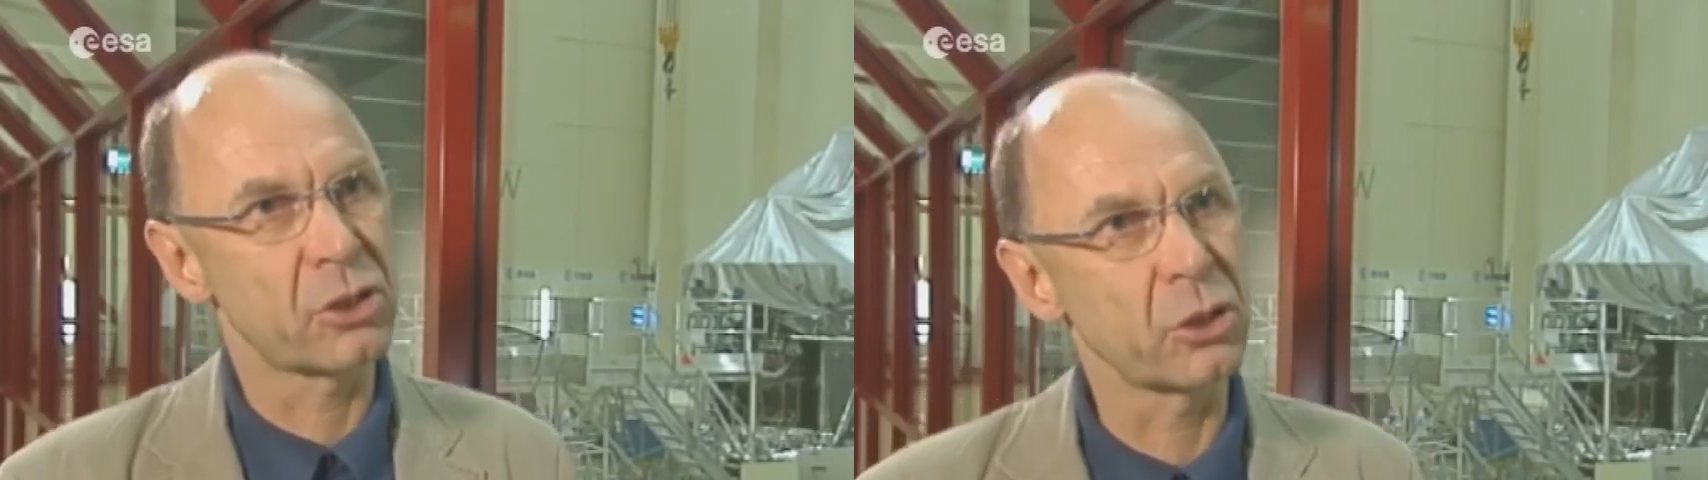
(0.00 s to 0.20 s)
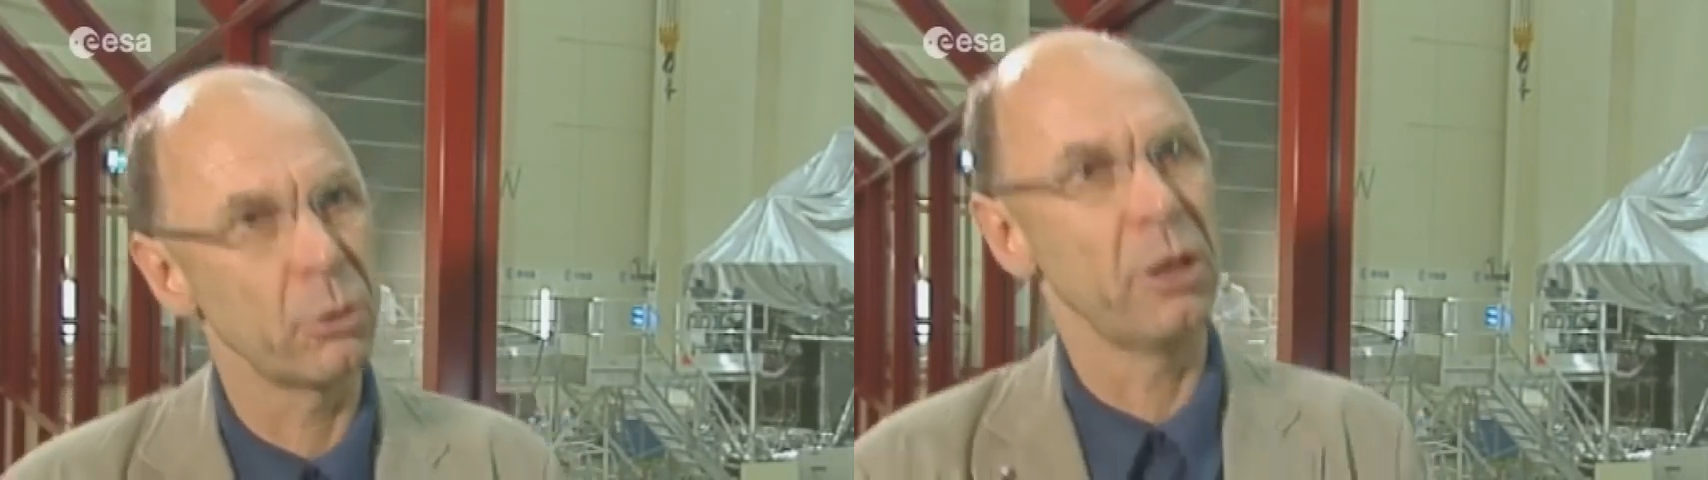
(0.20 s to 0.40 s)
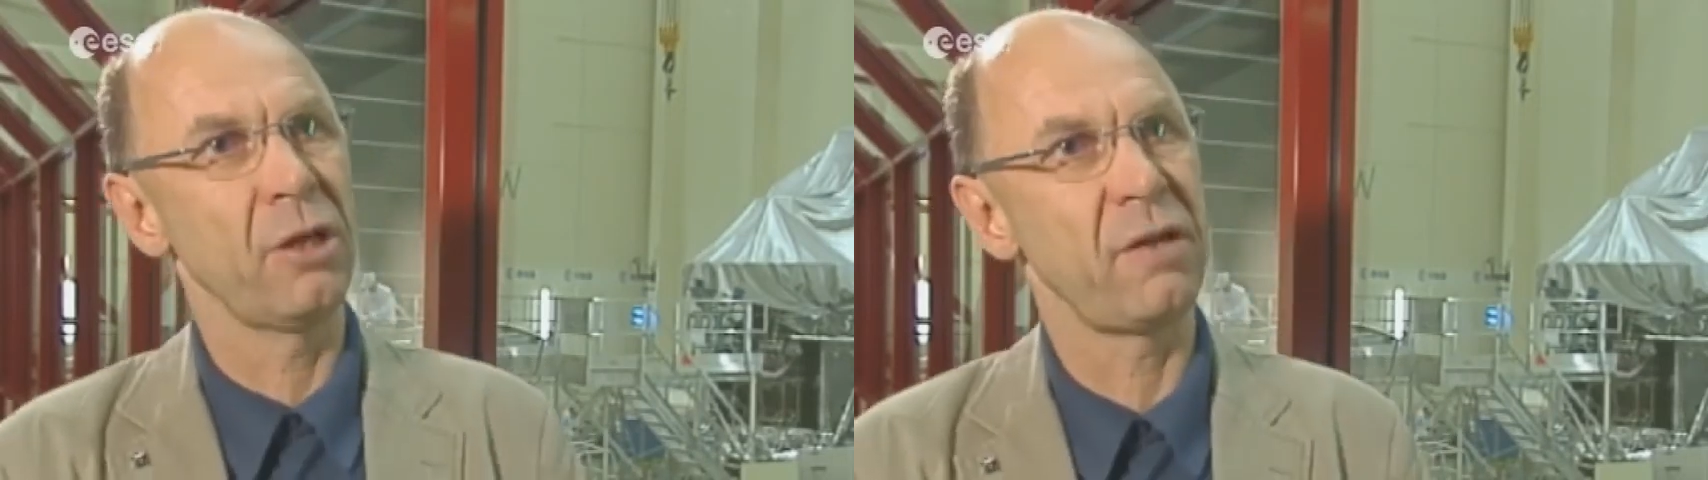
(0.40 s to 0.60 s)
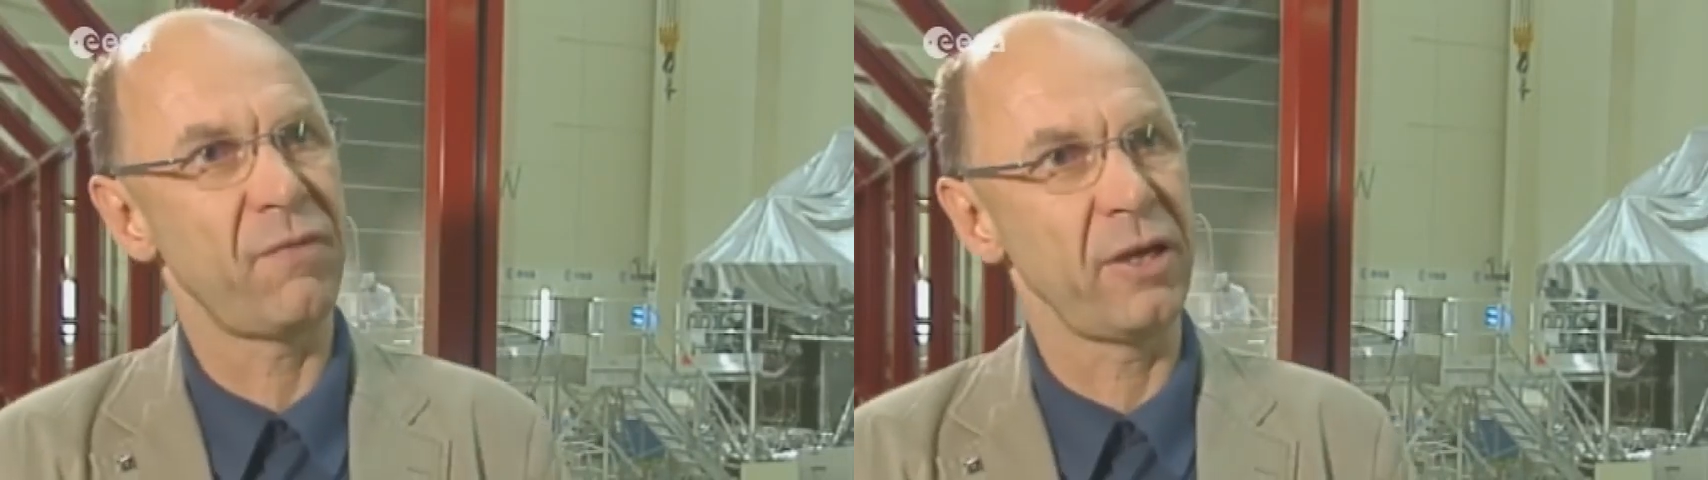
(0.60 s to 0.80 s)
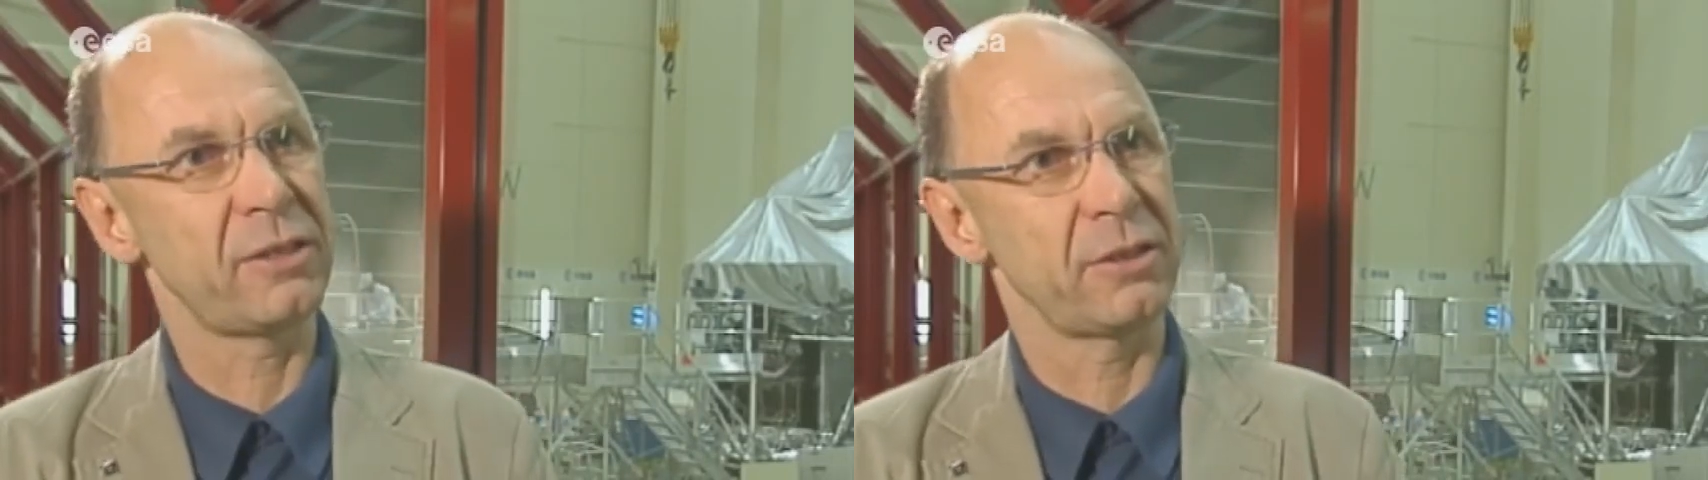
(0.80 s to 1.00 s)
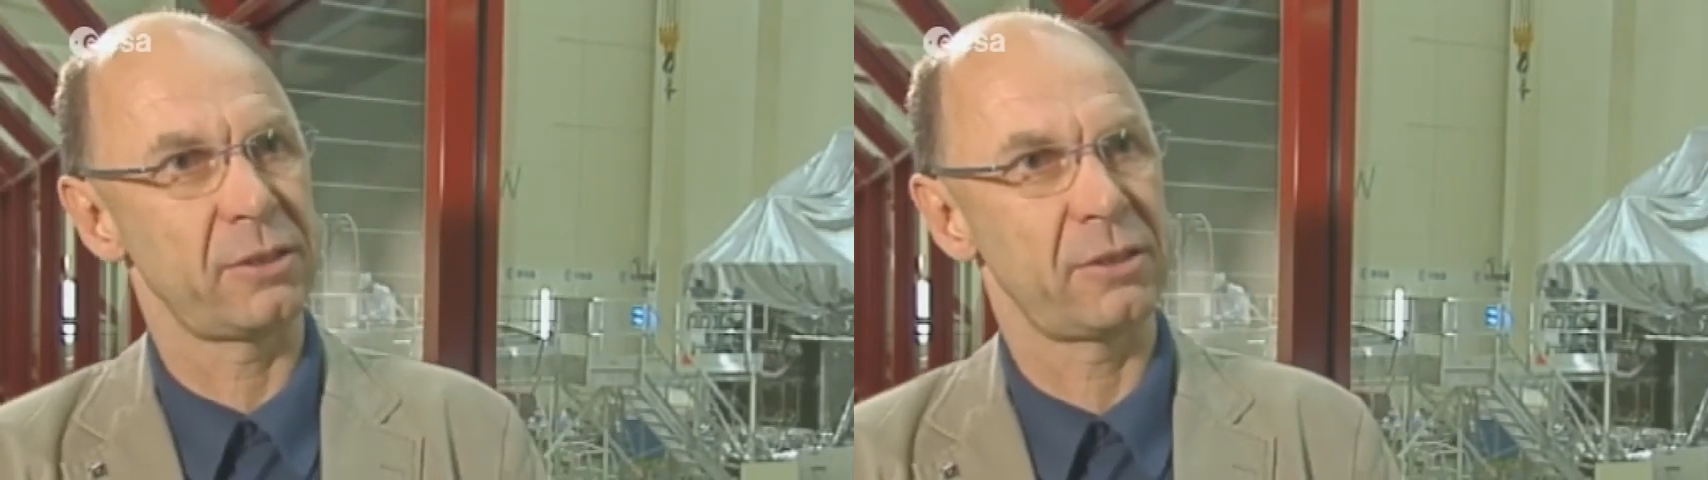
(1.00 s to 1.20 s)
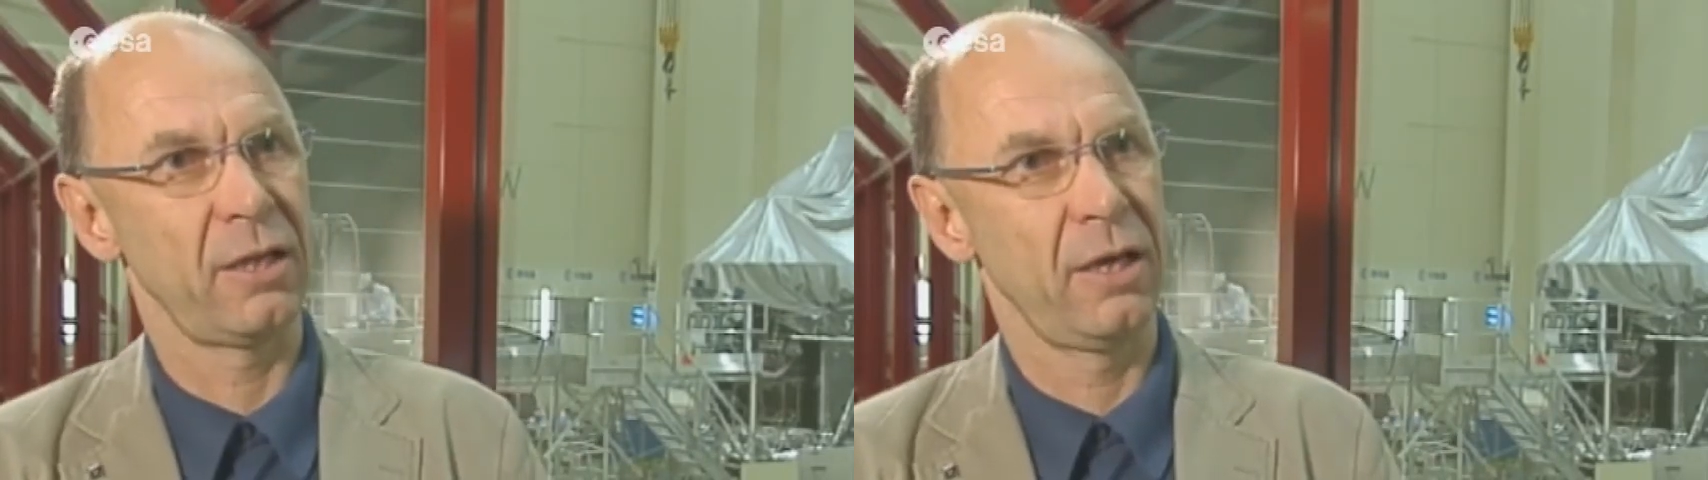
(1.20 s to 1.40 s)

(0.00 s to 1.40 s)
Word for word: so early phases